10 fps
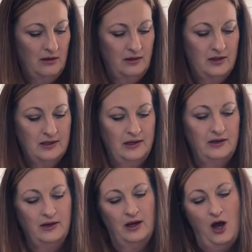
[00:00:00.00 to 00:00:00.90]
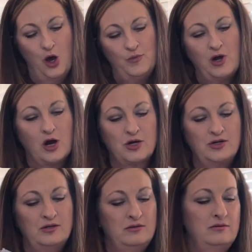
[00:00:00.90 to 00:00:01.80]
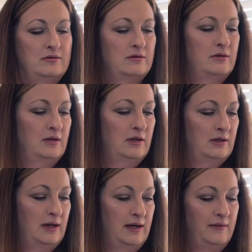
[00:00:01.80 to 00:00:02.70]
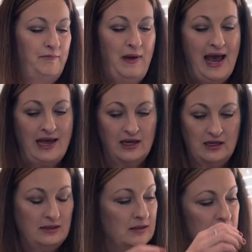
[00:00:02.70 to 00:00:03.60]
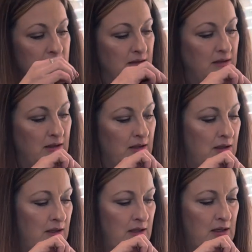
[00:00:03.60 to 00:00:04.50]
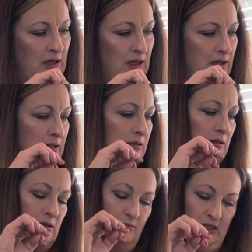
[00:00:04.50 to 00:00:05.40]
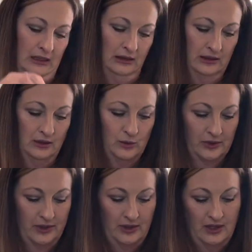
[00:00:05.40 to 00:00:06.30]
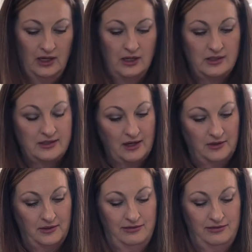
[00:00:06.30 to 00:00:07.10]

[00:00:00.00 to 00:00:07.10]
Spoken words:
the Home Garden packets, and oh my Lord. So,